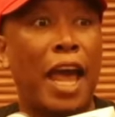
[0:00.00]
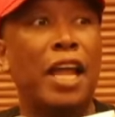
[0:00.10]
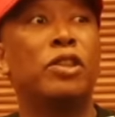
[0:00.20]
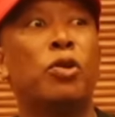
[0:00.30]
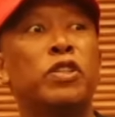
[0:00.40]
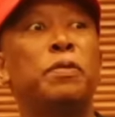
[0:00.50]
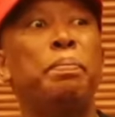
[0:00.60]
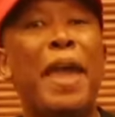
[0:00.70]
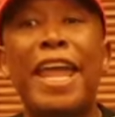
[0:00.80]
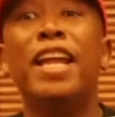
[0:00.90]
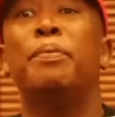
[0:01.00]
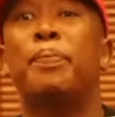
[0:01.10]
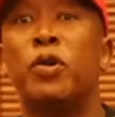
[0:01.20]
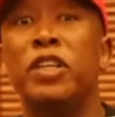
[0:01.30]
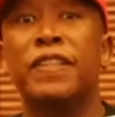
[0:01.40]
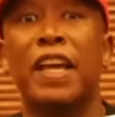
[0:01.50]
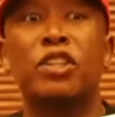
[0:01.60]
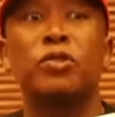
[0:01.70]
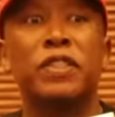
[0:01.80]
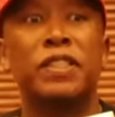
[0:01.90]
And those male police
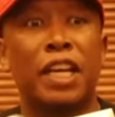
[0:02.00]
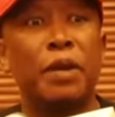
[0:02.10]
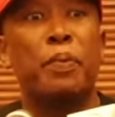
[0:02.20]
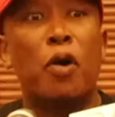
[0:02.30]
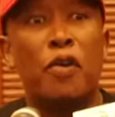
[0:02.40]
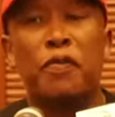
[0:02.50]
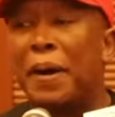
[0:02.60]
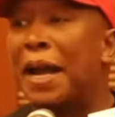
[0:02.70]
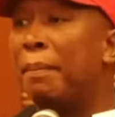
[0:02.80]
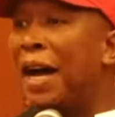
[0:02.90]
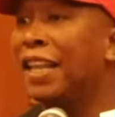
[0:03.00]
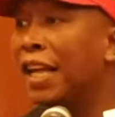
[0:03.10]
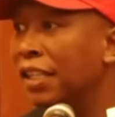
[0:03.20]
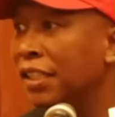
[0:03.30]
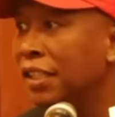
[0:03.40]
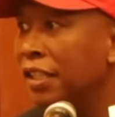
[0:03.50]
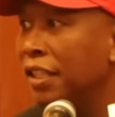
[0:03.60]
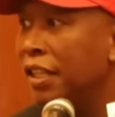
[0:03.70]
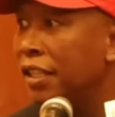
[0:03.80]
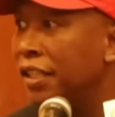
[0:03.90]
had to strip off my mother,
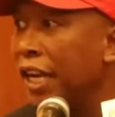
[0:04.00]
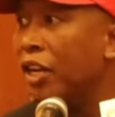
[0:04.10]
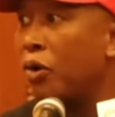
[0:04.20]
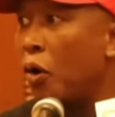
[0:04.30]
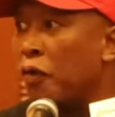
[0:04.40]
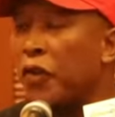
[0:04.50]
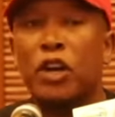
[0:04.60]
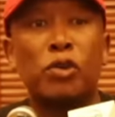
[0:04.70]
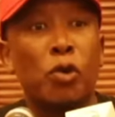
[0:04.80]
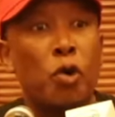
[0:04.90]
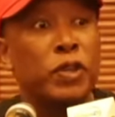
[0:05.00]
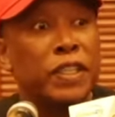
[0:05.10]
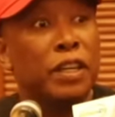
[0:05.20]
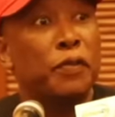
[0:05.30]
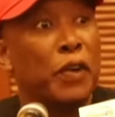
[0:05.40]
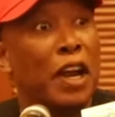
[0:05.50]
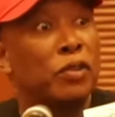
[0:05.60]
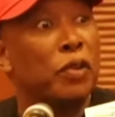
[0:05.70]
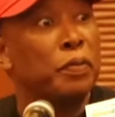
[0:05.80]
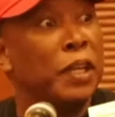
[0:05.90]
take off her clothes in
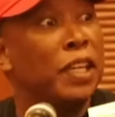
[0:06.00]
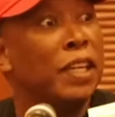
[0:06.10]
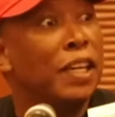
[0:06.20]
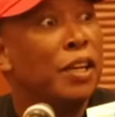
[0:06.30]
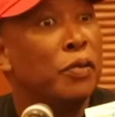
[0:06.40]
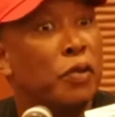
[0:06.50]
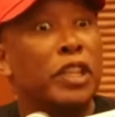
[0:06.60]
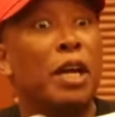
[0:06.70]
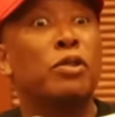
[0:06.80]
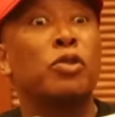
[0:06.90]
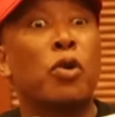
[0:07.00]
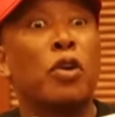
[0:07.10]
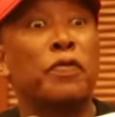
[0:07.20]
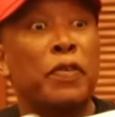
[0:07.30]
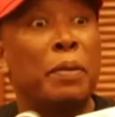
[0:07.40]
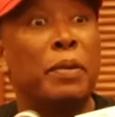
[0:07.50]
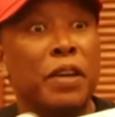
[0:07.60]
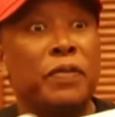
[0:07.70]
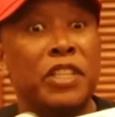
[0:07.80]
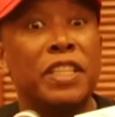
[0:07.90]
front me for them to confirm
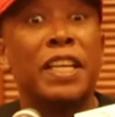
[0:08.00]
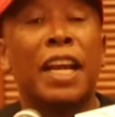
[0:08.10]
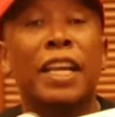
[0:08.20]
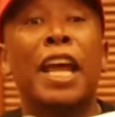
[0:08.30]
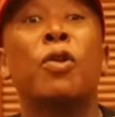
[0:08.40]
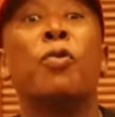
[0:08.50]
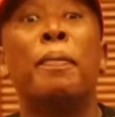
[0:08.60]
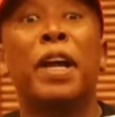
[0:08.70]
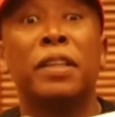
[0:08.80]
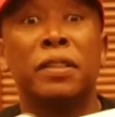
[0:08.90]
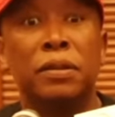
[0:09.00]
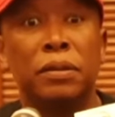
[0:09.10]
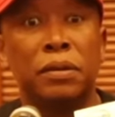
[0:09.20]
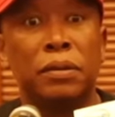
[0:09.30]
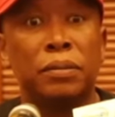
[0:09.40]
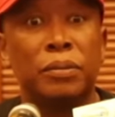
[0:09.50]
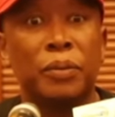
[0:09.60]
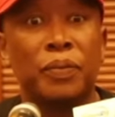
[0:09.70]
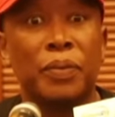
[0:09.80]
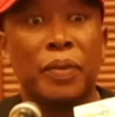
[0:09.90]
if she's a real woman.
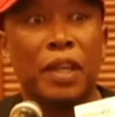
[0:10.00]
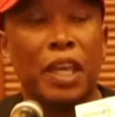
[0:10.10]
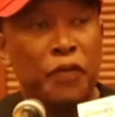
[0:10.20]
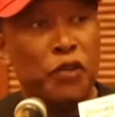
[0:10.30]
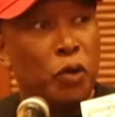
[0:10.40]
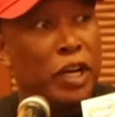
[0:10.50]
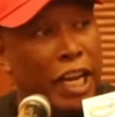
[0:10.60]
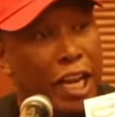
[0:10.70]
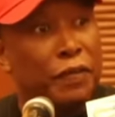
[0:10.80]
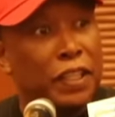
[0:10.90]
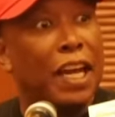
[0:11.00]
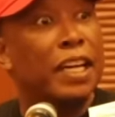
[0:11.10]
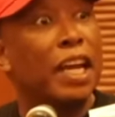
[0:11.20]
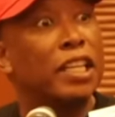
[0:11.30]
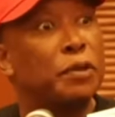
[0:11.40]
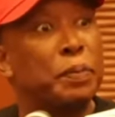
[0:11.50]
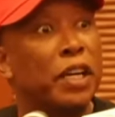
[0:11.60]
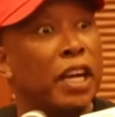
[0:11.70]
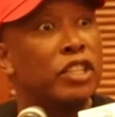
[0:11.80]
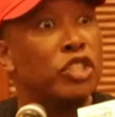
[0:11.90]
If you lived that
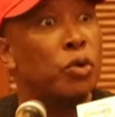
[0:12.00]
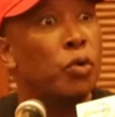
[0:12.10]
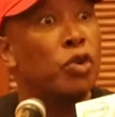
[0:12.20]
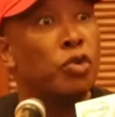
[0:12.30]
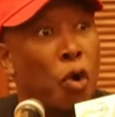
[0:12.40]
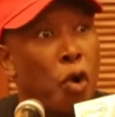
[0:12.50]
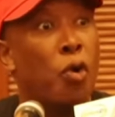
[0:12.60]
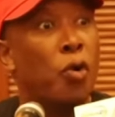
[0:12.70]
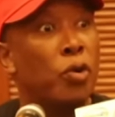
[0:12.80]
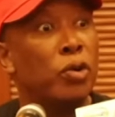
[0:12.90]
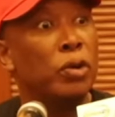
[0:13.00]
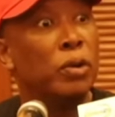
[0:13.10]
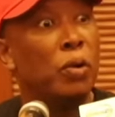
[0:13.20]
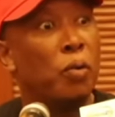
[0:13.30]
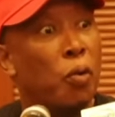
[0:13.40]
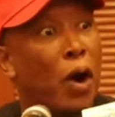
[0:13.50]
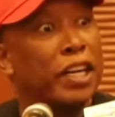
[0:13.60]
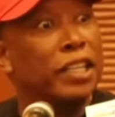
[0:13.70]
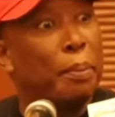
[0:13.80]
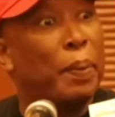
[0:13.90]
experience, you will know
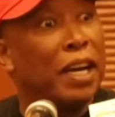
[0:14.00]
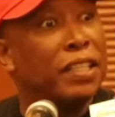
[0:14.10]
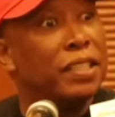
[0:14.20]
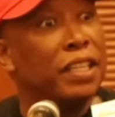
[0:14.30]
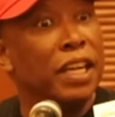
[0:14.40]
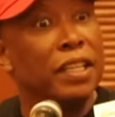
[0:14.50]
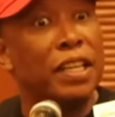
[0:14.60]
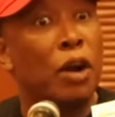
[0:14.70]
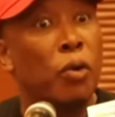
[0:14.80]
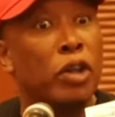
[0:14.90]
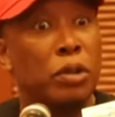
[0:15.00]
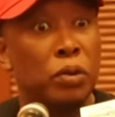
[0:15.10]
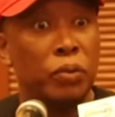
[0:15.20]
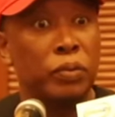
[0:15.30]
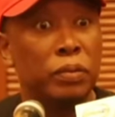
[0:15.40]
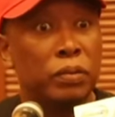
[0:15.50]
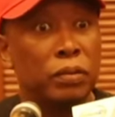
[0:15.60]
what the Palestinians are going through.